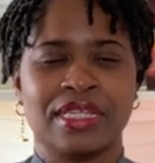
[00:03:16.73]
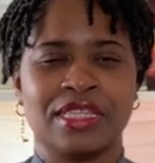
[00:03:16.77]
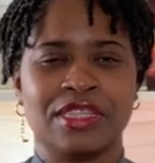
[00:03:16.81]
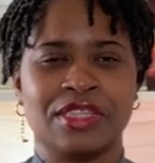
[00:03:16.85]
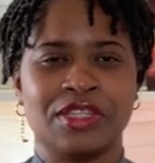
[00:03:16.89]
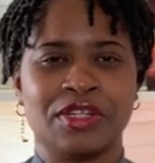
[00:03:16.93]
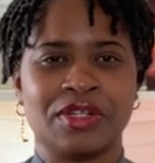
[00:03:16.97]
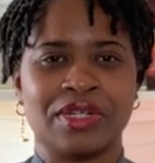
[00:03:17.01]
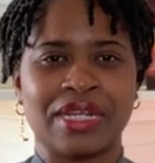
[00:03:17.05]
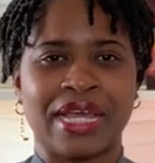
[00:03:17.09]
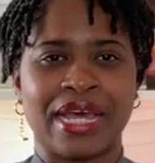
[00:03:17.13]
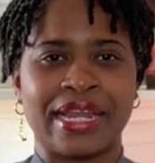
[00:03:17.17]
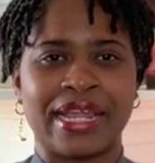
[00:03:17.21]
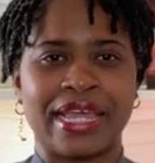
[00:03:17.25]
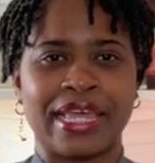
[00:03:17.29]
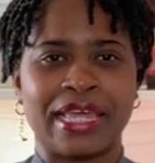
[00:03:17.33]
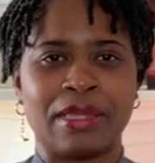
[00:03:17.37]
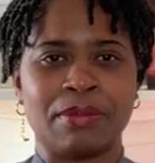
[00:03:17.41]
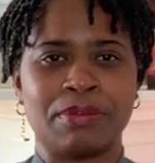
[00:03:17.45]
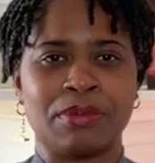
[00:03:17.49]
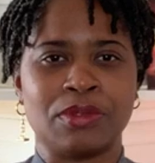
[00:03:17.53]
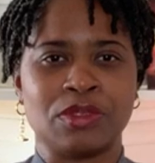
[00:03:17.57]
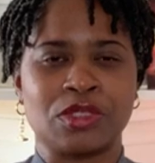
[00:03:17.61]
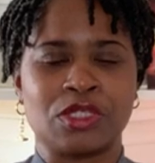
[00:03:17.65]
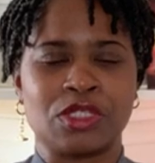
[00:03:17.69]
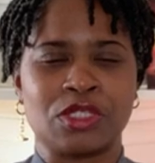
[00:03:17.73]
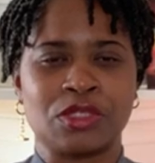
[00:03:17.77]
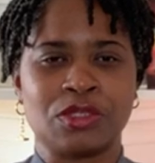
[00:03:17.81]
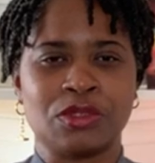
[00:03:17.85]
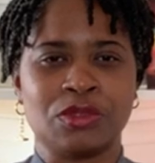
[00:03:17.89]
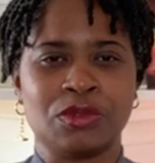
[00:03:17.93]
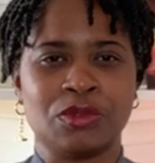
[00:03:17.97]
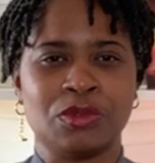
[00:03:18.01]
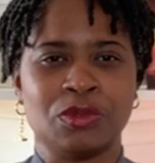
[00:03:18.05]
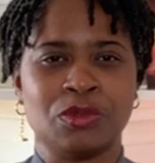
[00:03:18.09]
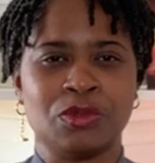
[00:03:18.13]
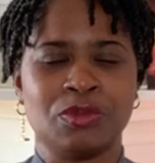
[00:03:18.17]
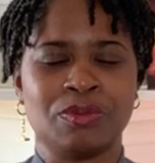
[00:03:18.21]
They're not able
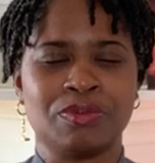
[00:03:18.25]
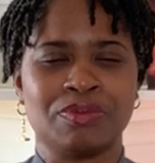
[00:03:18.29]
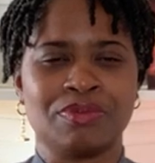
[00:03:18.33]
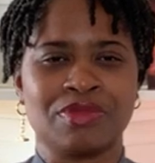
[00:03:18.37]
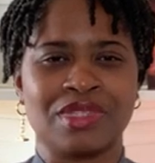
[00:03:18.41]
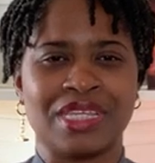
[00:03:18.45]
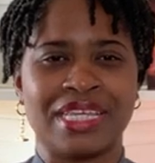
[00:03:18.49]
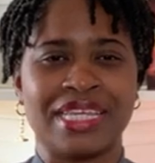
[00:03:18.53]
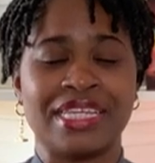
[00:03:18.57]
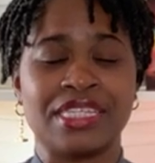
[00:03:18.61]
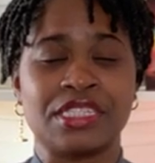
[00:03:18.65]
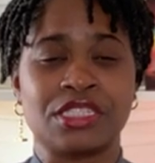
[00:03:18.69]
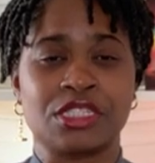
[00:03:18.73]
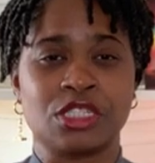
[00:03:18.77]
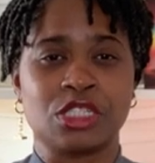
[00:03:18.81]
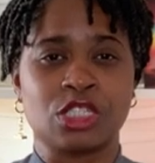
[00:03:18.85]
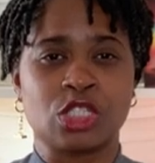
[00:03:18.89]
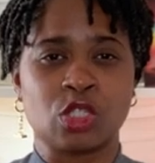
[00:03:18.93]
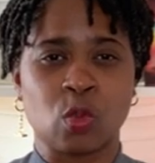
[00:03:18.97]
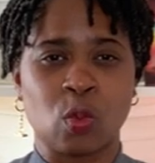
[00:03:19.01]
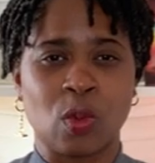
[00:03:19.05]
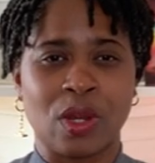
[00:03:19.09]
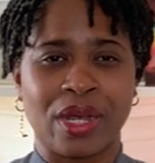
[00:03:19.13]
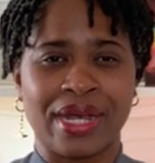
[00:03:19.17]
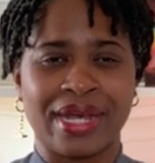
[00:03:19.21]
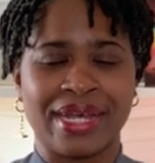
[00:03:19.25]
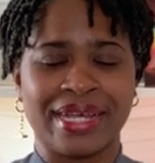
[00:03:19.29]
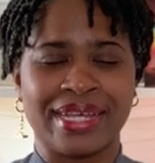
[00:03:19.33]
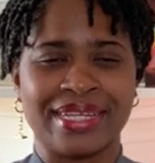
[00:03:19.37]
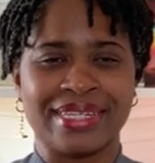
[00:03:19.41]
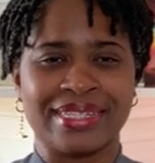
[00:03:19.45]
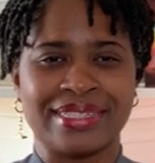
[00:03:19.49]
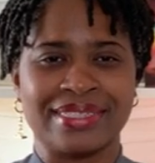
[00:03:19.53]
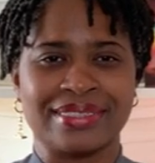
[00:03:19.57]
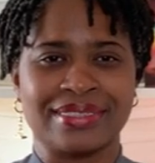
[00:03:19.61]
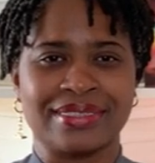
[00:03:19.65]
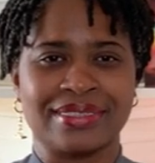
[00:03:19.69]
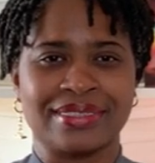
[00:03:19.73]
to
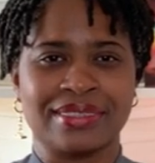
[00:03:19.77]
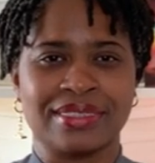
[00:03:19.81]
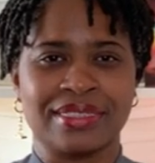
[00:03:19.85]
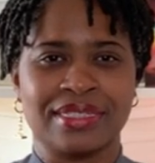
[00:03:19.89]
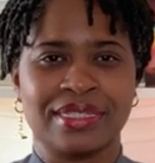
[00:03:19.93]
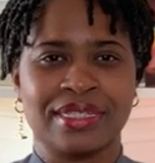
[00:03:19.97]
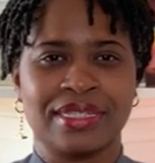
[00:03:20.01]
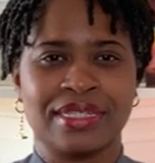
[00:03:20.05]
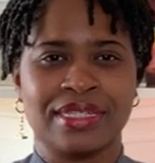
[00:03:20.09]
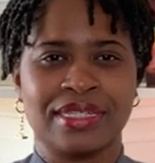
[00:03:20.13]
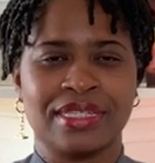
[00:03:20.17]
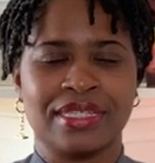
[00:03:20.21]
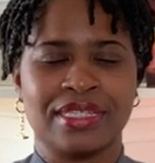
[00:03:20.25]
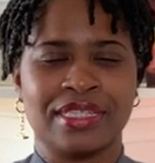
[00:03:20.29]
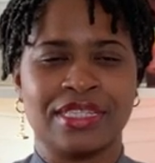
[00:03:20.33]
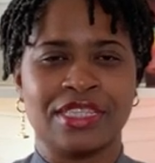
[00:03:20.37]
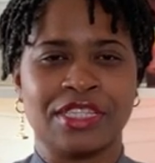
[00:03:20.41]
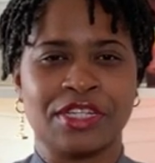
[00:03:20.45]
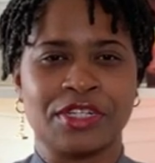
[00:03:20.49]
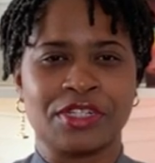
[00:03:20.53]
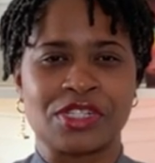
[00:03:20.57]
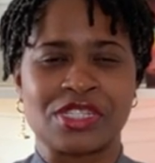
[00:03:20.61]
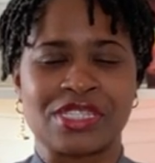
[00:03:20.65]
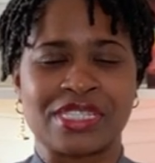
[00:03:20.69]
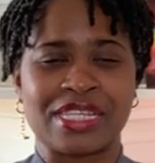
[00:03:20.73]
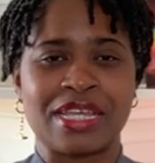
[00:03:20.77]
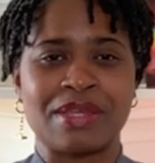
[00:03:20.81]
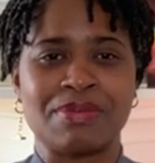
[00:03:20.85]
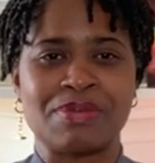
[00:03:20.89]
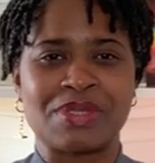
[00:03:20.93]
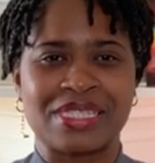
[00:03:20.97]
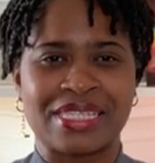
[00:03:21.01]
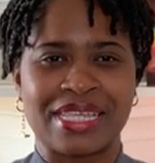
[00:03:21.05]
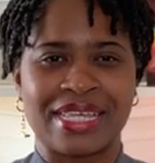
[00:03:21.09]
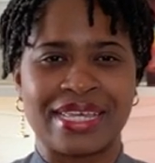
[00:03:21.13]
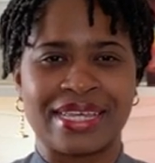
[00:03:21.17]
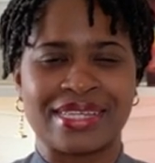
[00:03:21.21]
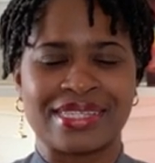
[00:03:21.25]
intertwine their
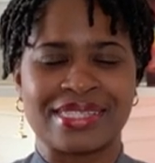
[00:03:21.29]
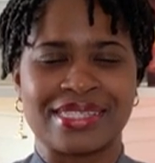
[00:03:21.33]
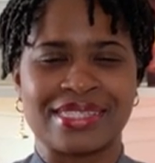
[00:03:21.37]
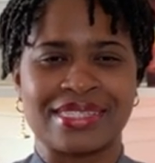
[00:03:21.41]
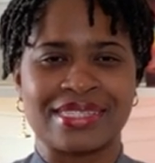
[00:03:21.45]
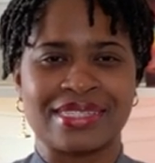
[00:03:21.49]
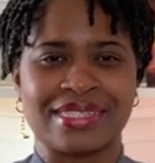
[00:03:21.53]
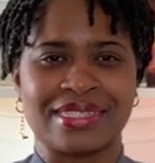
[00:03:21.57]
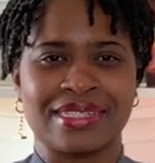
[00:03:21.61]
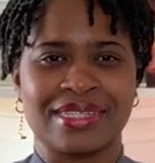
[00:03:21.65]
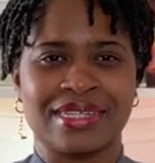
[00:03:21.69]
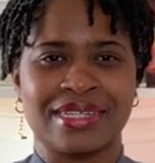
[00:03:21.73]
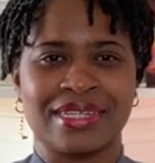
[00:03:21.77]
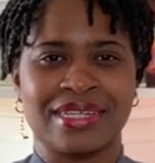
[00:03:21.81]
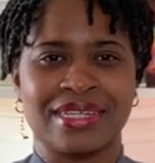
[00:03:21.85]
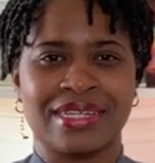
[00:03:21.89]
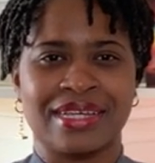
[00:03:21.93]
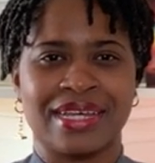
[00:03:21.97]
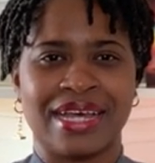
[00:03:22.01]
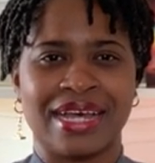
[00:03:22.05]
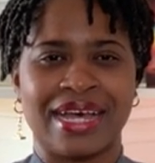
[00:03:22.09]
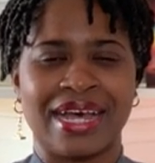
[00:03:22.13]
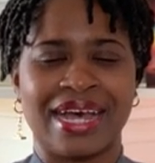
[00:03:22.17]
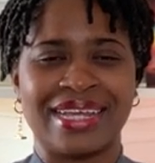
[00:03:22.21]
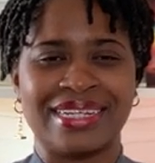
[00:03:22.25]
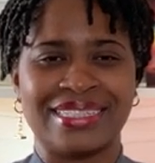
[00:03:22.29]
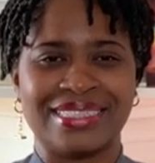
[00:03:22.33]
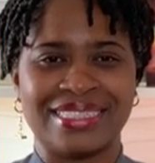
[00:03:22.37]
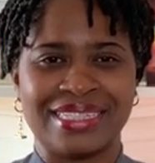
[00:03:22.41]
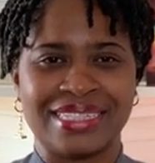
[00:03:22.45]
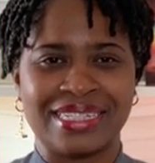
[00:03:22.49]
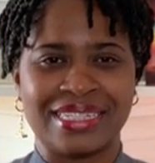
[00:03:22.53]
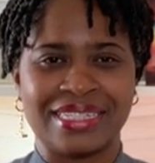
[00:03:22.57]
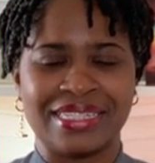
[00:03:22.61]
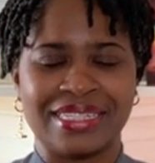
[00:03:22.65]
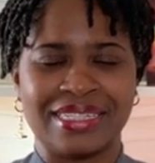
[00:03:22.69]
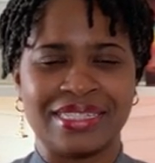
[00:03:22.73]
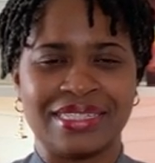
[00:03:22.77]
same-sex
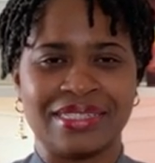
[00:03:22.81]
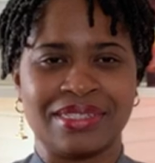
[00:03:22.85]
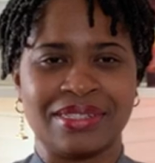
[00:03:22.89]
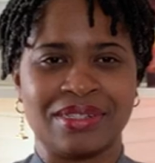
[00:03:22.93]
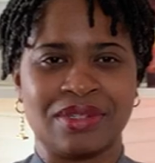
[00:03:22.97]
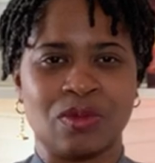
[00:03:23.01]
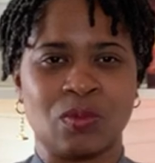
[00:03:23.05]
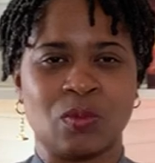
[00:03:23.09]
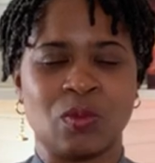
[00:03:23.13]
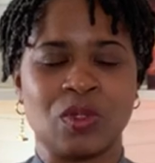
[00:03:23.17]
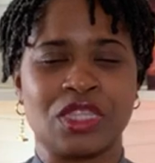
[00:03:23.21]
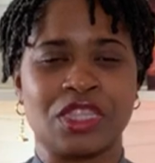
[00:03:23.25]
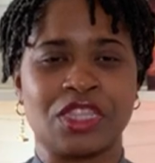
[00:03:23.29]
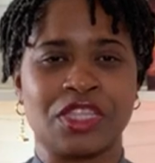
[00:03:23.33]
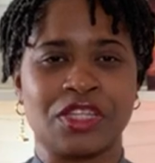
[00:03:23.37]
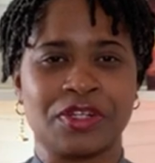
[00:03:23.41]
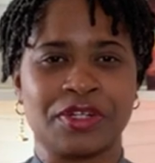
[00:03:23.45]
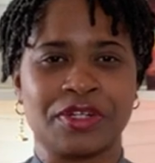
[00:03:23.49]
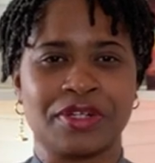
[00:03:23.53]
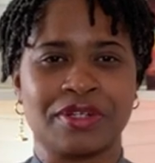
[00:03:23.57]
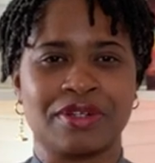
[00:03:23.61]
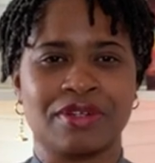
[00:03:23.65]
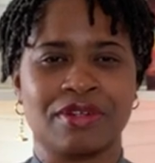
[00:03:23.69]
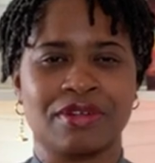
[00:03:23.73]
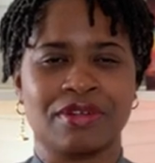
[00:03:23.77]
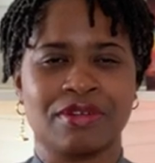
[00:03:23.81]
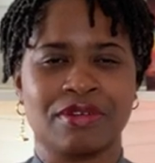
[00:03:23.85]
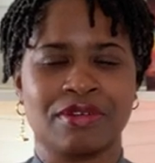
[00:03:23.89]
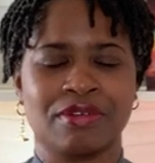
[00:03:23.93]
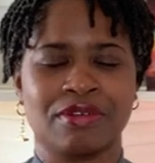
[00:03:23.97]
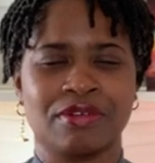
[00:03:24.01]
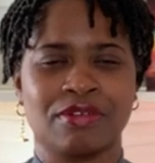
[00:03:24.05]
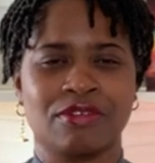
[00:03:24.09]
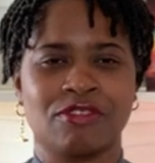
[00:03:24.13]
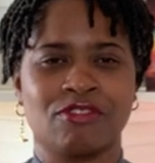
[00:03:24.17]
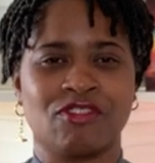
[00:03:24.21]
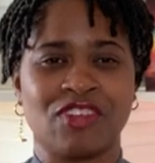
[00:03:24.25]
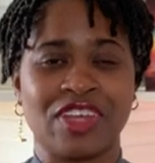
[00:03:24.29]
identity with their
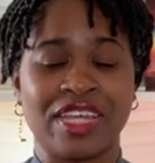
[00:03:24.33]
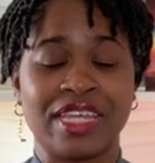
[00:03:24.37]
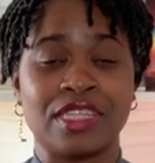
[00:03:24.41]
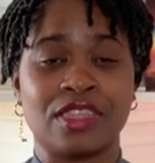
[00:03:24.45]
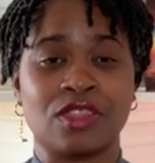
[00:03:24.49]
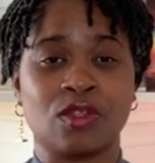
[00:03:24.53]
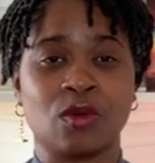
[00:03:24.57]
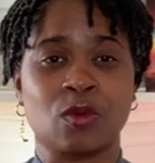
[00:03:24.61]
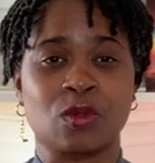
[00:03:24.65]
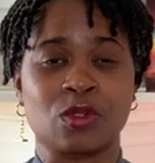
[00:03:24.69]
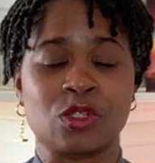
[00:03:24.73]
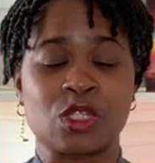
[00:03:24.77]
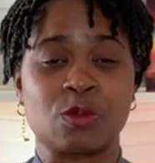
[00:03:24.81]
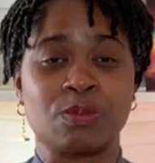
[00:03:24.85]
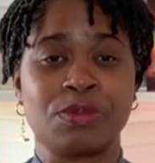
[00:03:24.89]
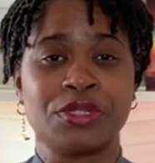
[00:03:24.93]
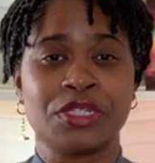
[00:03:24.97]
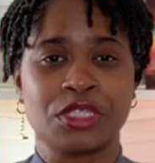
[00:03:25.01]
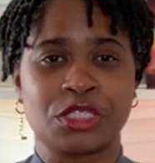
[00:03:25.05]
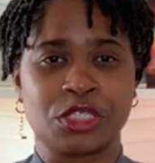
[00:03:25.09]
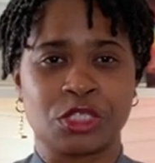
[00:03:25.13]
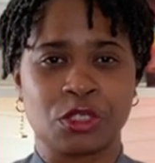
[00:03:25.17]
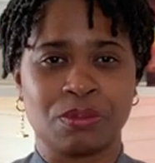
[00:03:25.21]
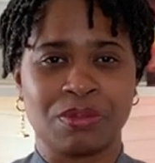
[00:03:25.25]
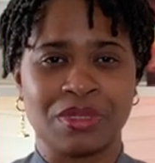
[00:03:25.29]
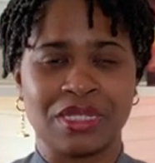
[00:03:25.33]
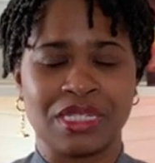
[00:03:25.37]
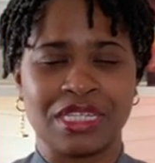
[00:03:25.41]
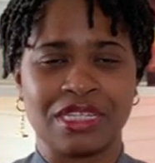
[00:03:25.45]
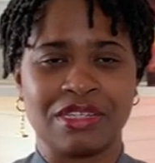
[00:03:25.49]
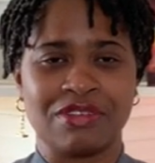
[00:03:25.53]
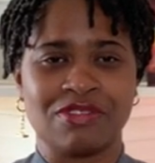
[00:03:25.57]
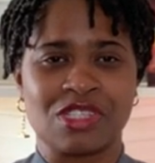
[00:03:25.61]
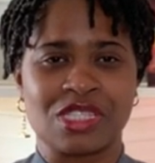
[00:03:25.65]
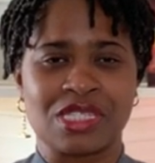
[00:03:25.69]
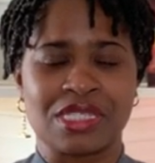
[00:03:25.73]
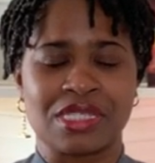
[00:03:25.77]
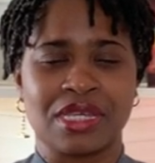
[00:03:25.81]
faith or spiritual
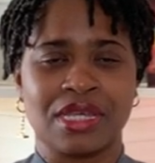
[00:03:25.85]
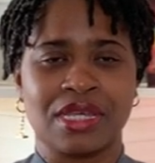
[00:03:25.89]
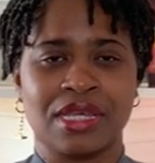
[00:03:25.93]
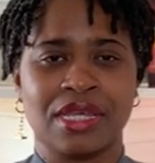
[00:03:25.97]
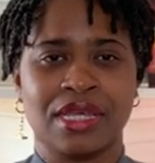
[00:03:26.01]
beliefs.